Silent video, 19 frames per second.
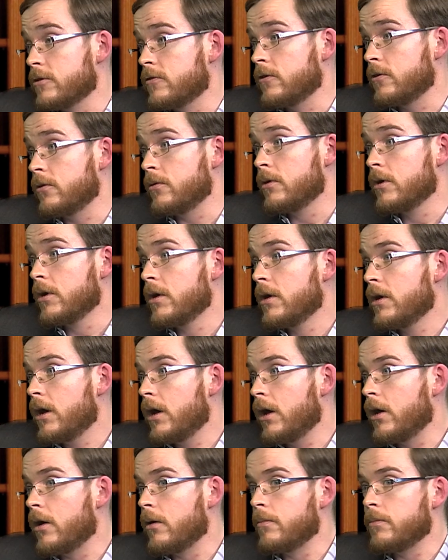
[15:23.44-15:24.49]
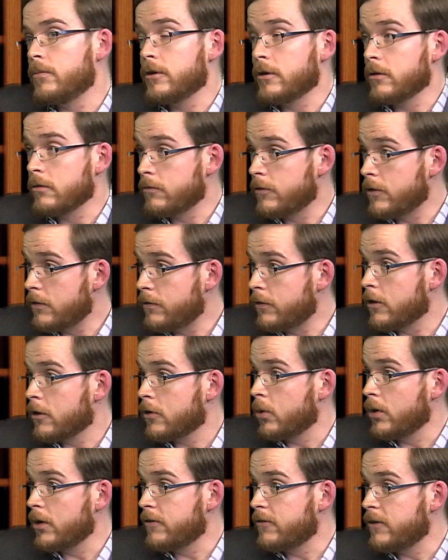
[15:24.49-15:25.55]
to you know, the
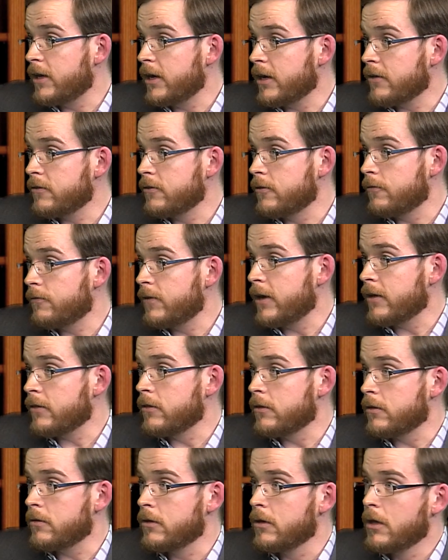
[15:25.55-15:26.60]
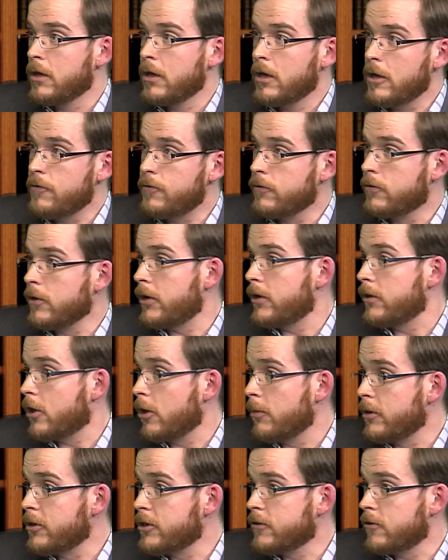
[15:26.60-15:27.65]
Equality Act and the fact that if you've got any
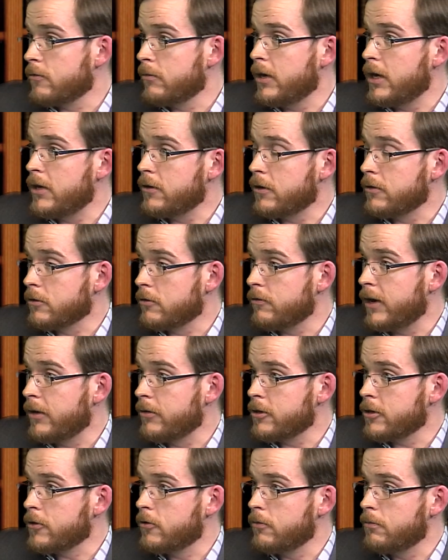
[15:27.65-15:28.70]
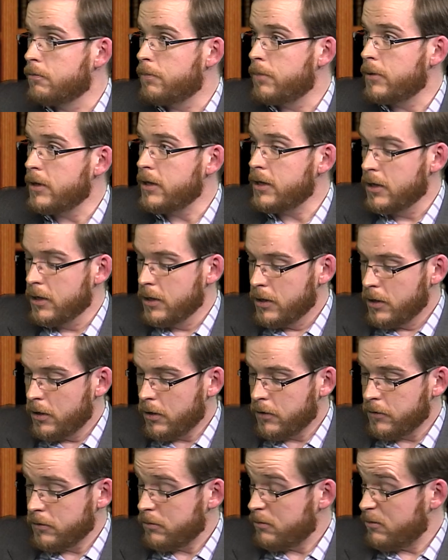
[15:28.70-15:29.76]
comments that are made on grounds that could be
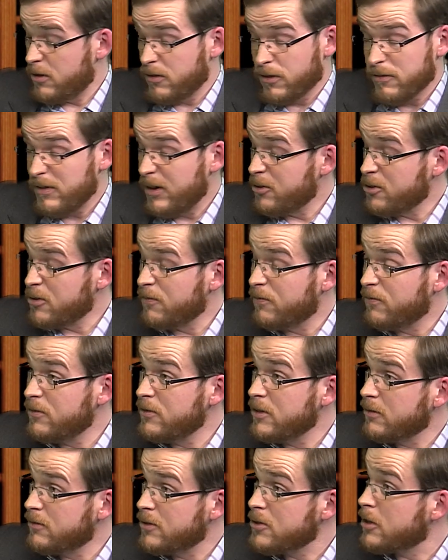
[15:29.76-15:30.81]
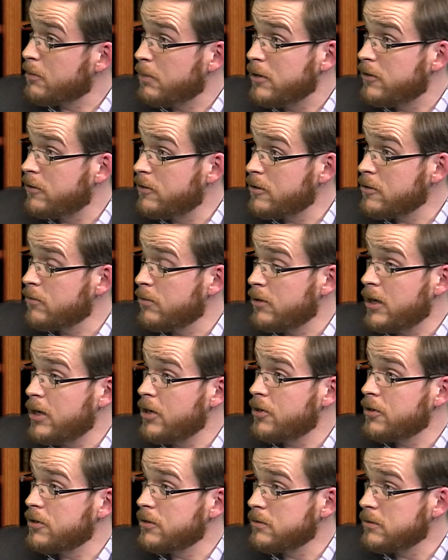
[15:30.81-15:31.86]
on the grounds of, you know, disability
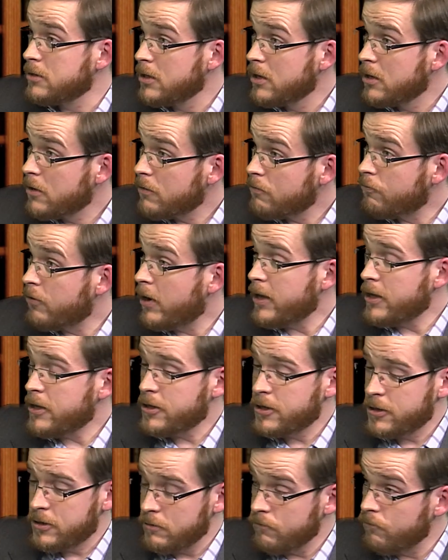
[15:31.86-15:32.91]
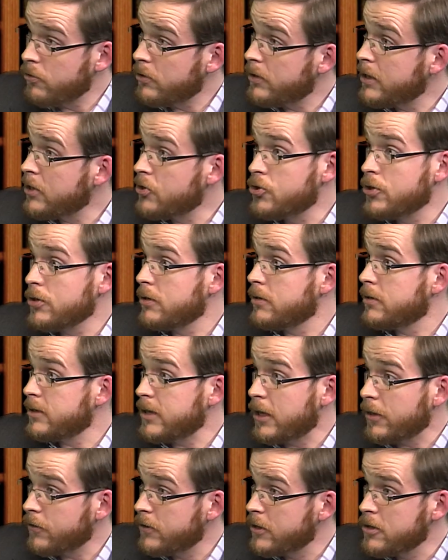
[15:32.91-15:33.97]
discrimination, race, religion,
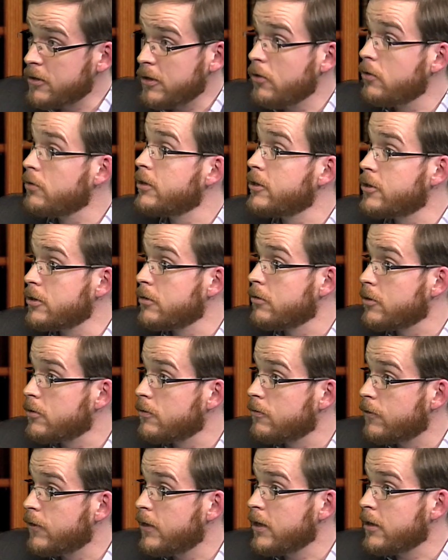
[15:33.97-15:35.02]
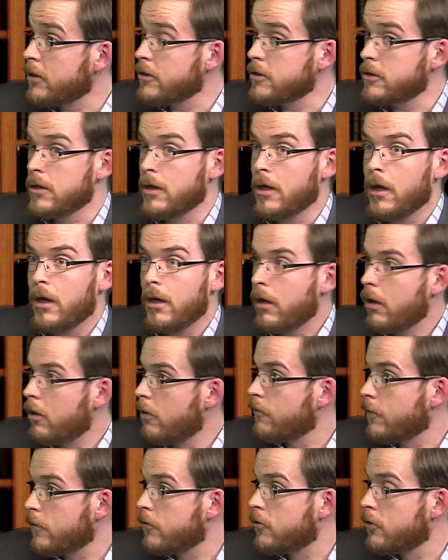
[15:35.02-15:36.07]
ethnicity, all these sorts of things,
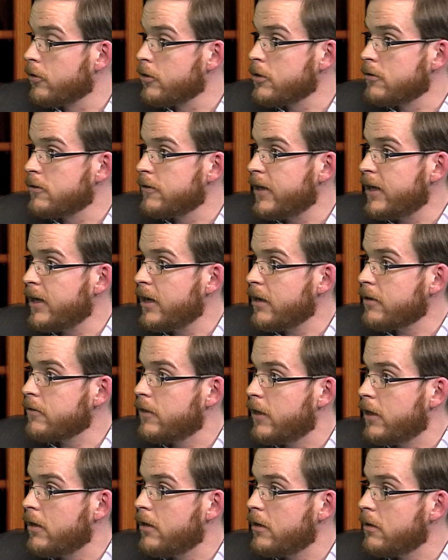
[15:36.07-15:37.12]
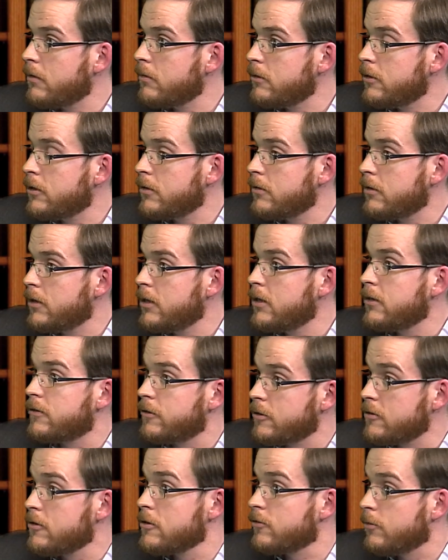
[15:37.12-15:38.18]
of course, under that Act, they are, illegal. It
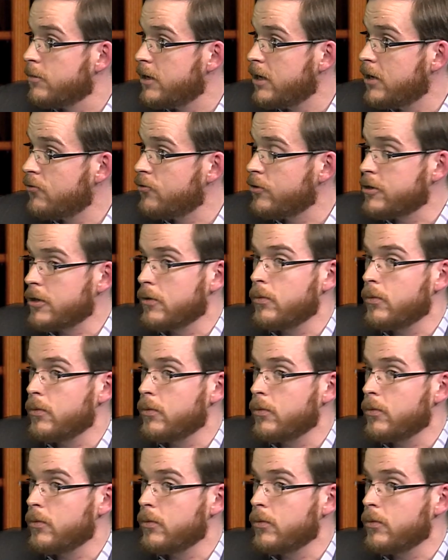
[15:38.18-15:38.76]
is discriminatory. So